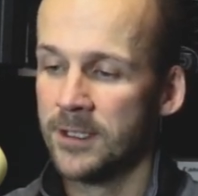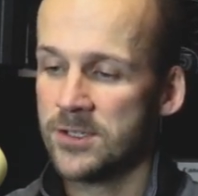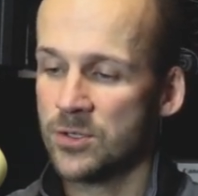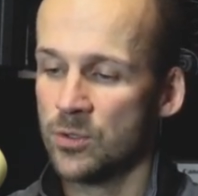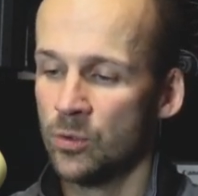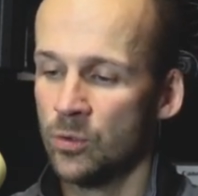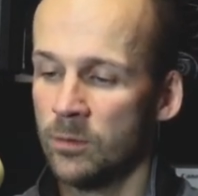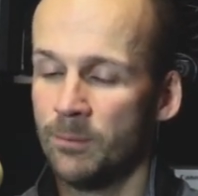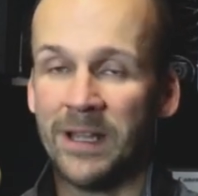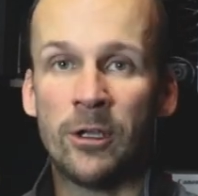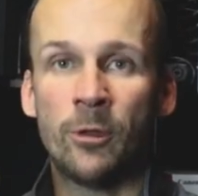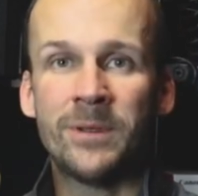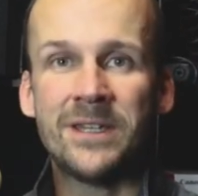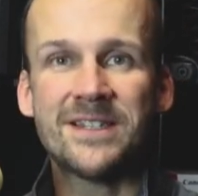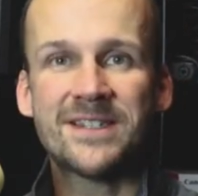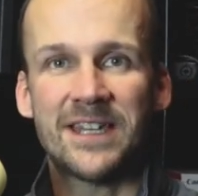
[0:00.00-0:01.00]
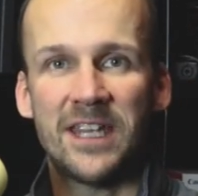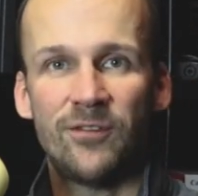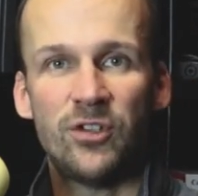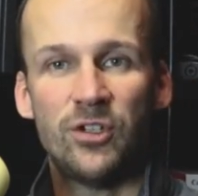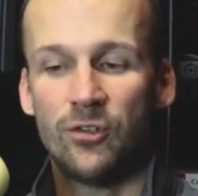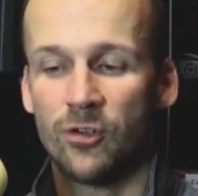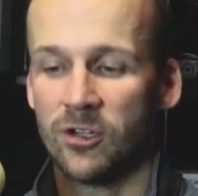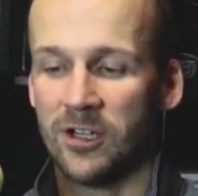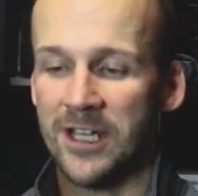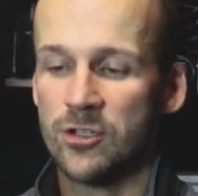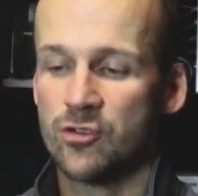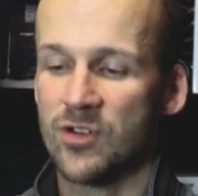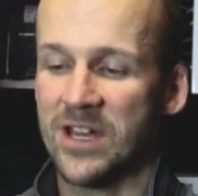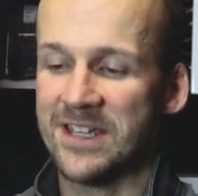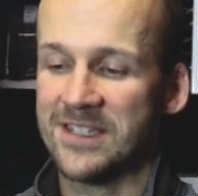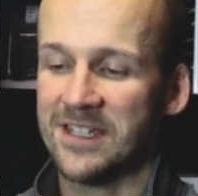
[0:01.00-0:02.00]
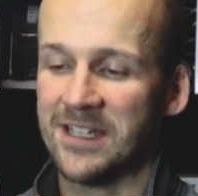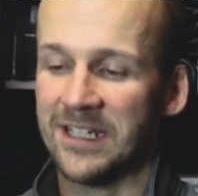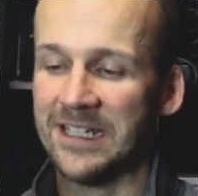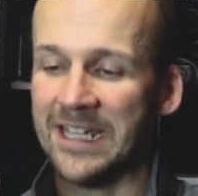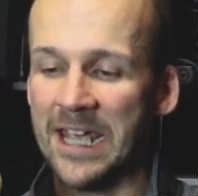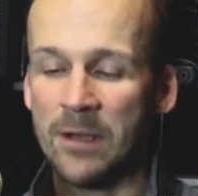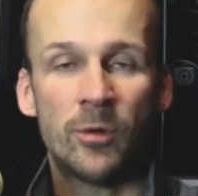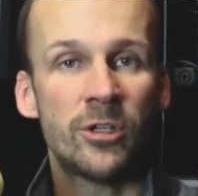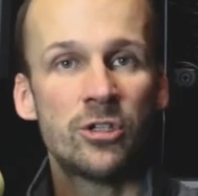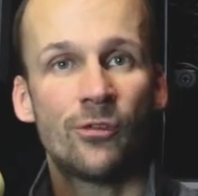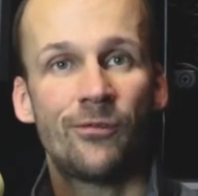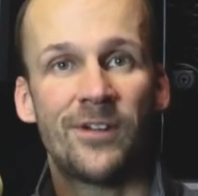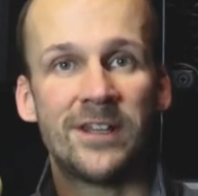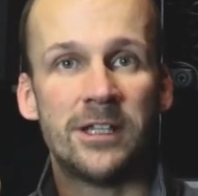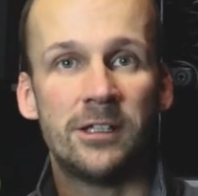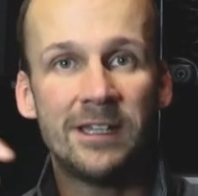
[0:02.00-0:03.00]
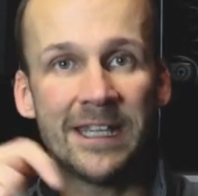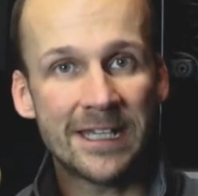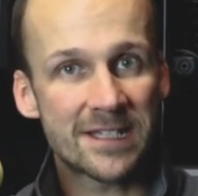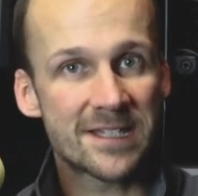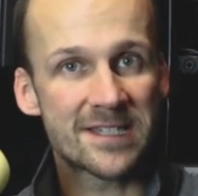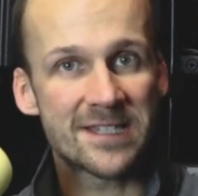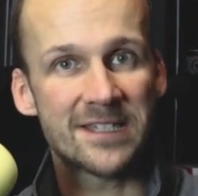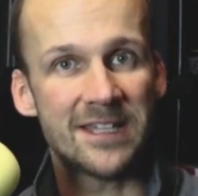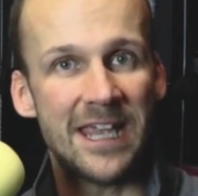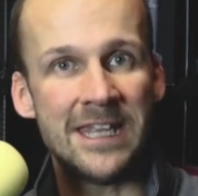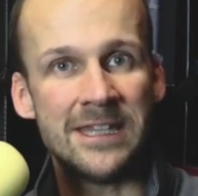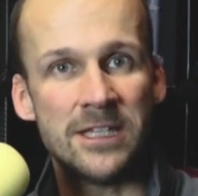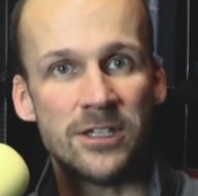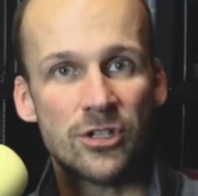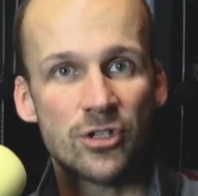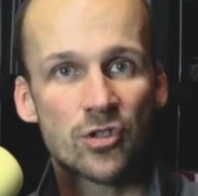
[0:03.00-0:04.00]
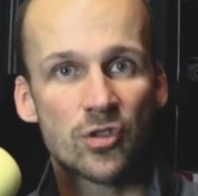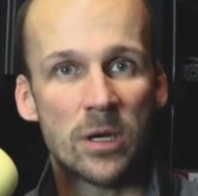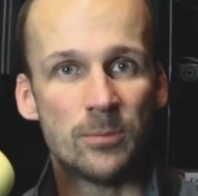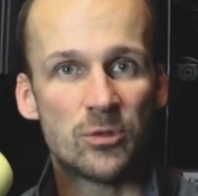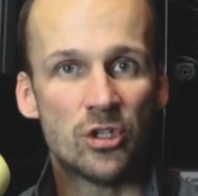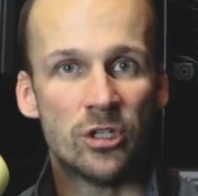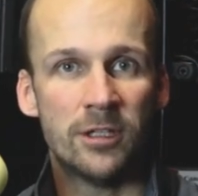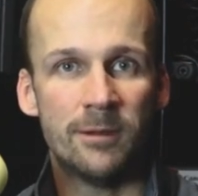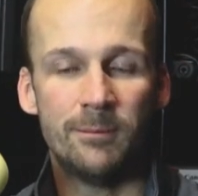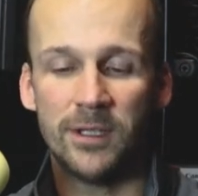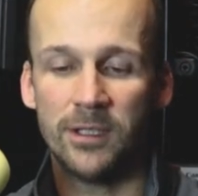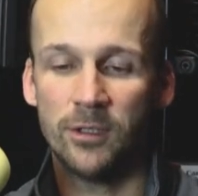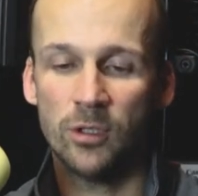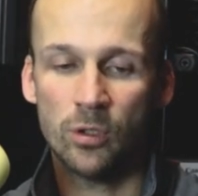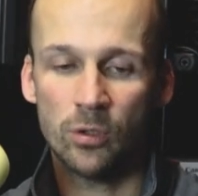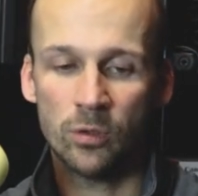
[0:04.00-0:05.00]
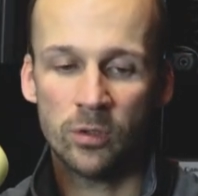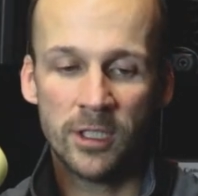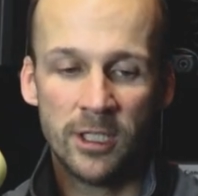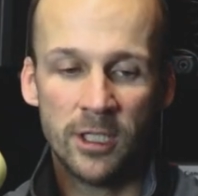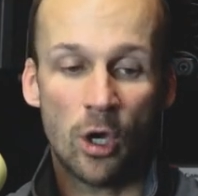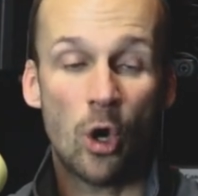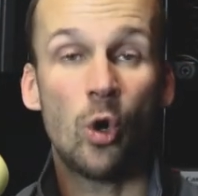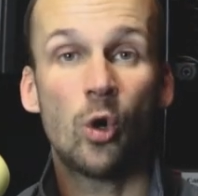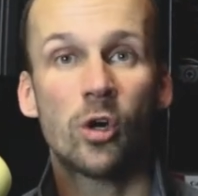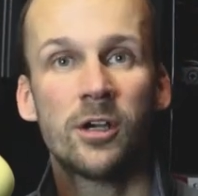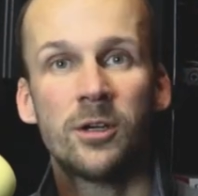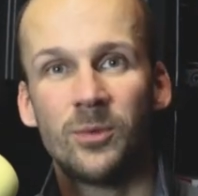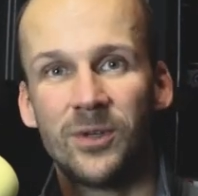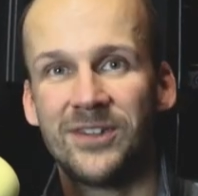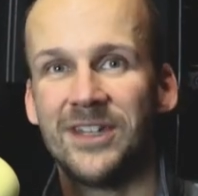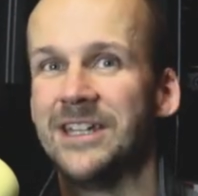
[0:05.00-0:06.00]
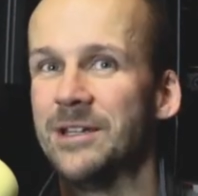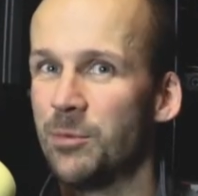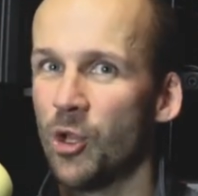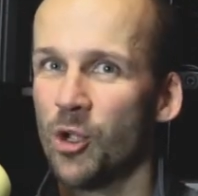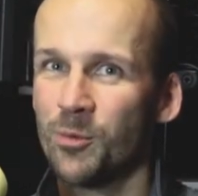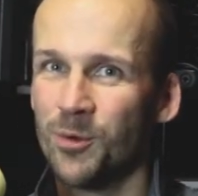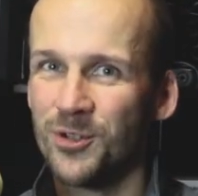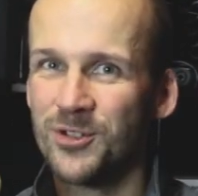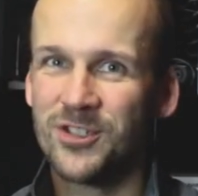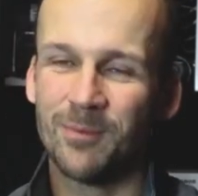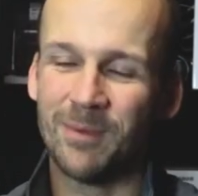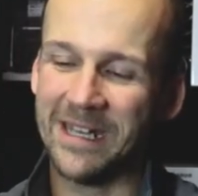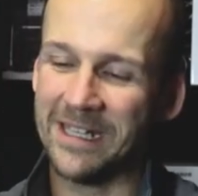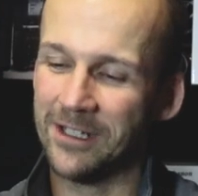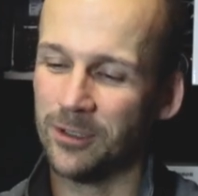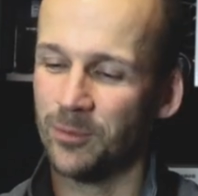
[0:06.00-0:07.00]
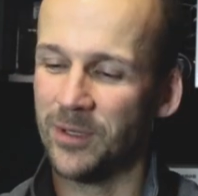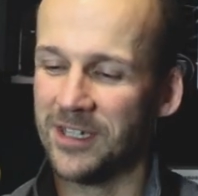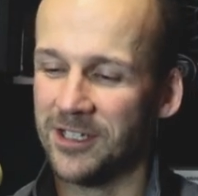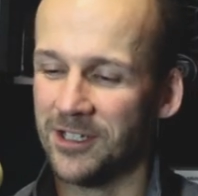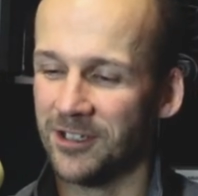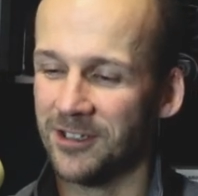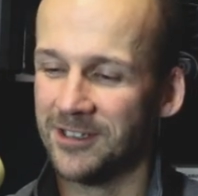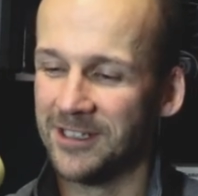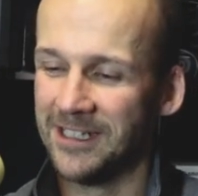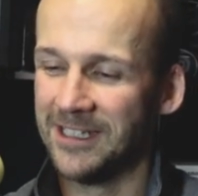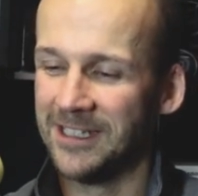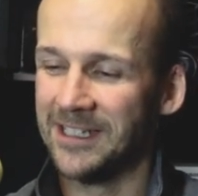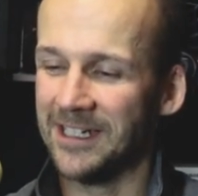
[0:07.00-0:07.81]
So by all means, if you're interested in getting one, you'll find the links in the description below or within the blog post, depending on whether you're